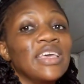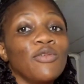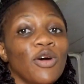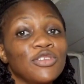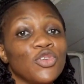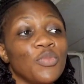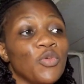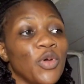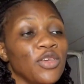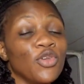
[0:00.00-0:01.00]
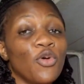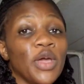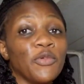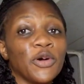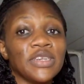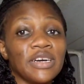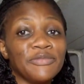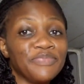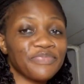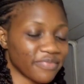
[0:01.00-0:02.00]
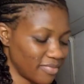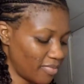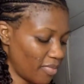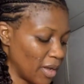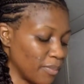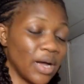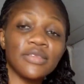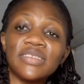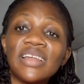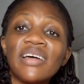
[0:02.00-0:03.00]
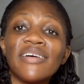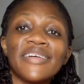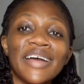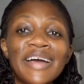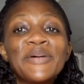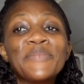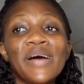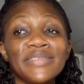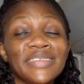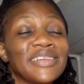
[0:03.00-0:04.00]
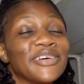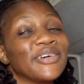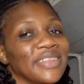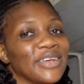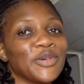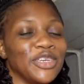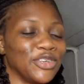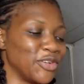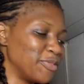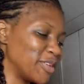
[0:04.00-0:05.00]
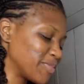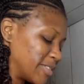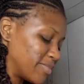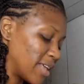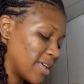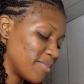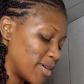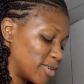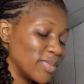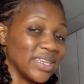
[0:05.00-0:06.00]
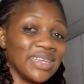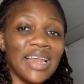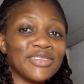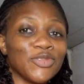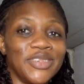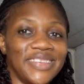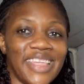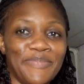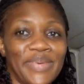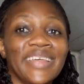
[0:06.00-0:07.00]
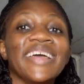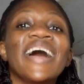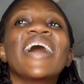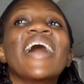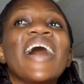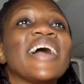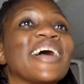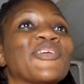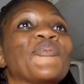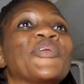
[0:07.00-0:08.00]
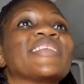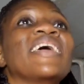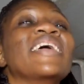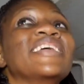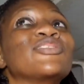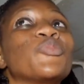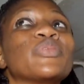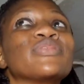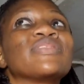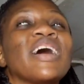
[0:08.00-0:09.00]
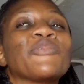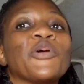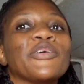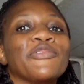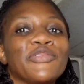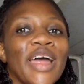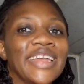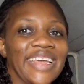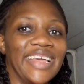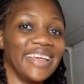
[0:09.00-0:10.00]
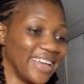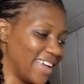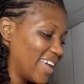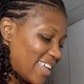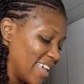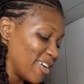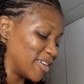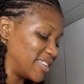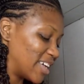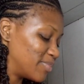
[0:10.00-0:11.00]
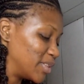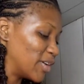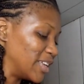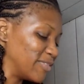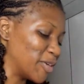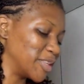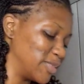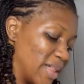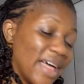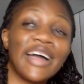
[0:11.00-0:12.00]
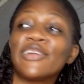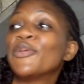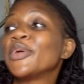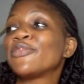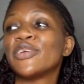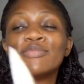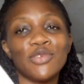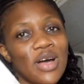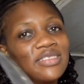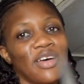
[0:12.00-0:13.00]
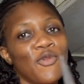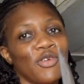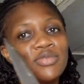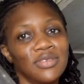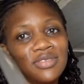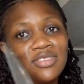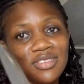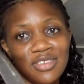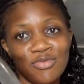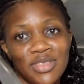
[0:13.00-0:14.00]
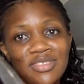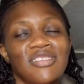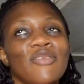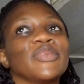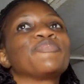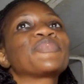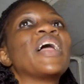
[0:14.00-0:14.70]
He wants to show me way. You know, we wonder. Bounce along, bounce along. That's what he showed me. My husband, he likes to disturb. I cannot wait. He's supposed to start work on Friday because he has been on leave all this time. I cannot wait for him to now start work because he'll be disturbing.